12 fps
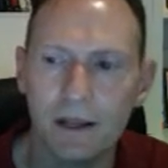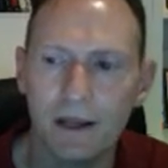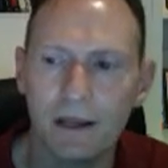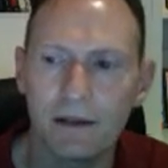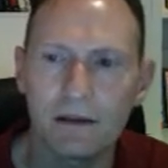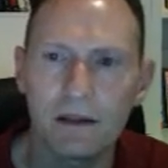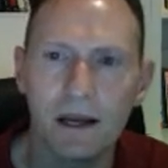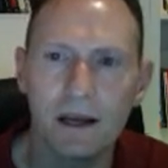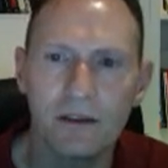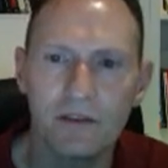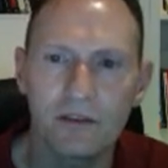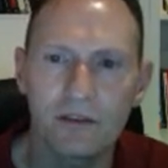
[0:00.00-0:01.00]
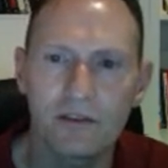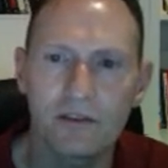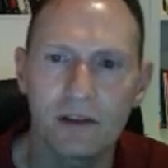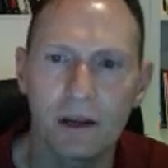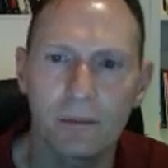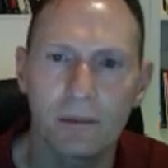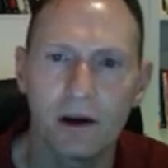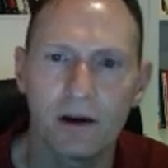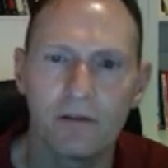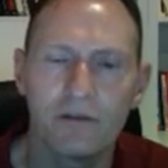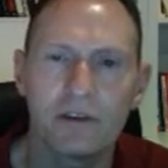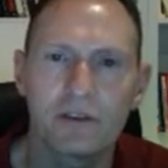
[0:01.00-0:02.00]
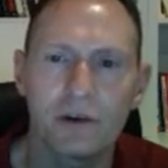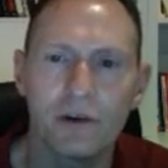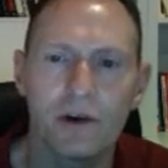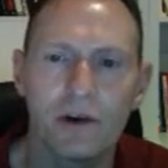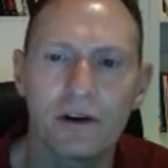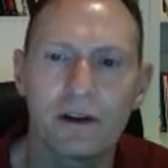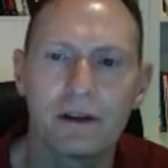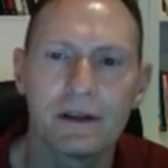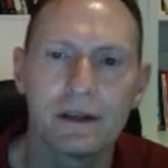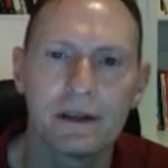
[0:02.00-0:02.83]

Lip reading: And the last step of the turn